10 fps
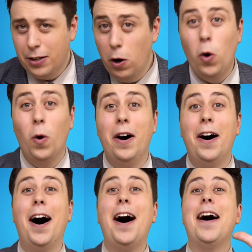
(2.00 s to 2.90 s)
Oh,
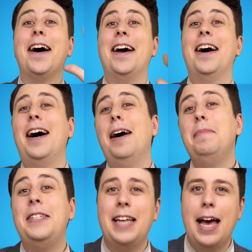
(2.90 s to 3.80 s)
hi,
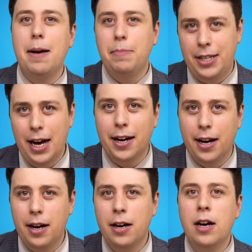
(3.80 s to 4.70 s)
I'm Sam
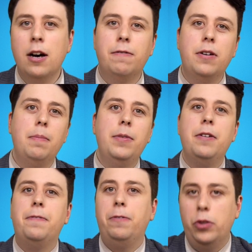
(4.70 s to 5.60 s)
Tucker from
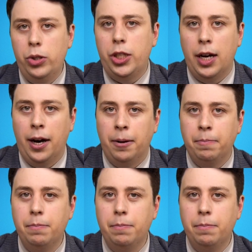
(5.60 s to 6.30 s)
the future.